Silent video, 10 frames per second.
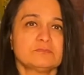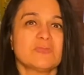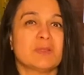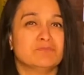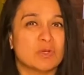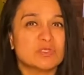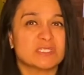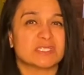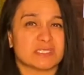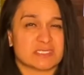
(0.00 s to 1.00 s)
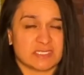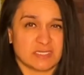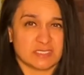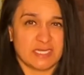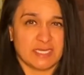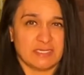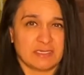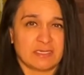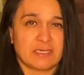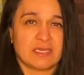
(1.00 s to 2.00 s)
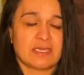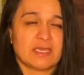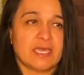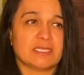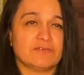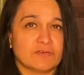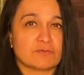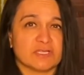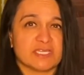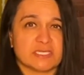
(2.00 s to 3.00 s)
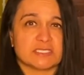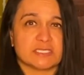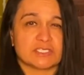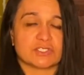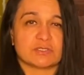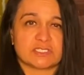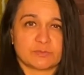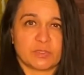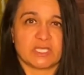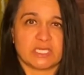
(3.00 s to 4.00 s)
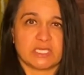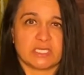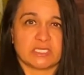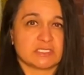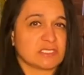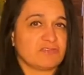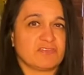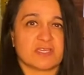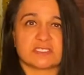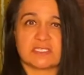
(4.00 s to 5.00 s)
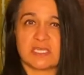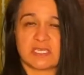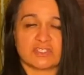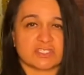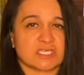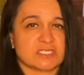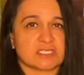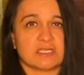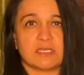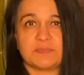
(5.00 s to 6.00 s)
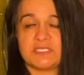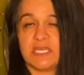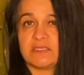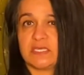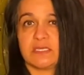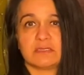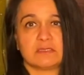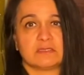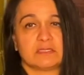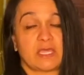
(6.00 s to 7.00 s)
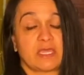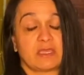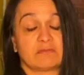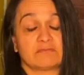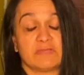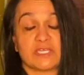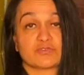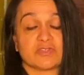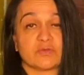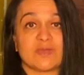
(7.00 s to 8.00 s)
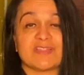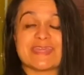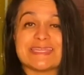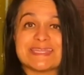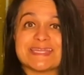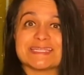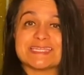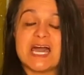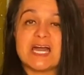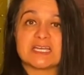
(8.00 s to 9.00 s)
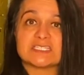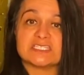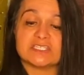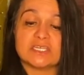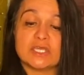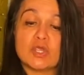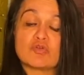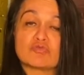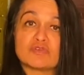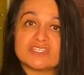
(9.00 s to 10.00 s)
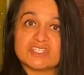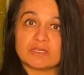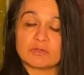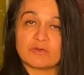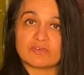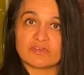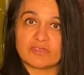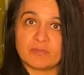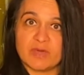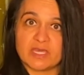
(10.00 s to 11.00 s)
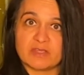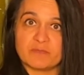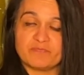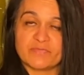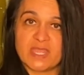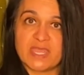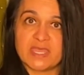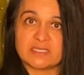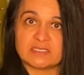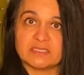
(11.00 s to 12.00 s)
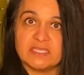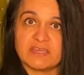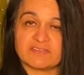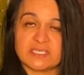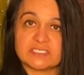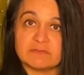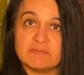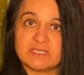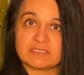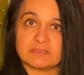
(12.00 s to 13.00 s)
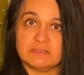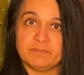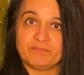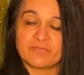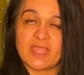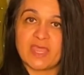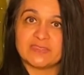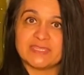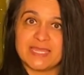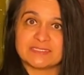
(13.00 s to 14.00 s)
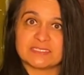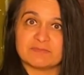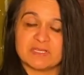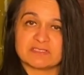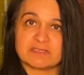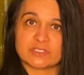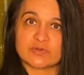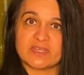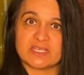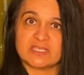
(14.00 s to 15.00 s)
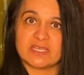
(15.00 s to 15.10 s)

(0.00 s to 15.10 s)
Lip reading: Mostly it's tongue tie. And if it really is an issue, that's a pretty easy fix. It just gets clipped and then they latch really well. They need that tongue to reach out over the bottom and lift. It's a muscle, and that's the muscle that's creating a lot of the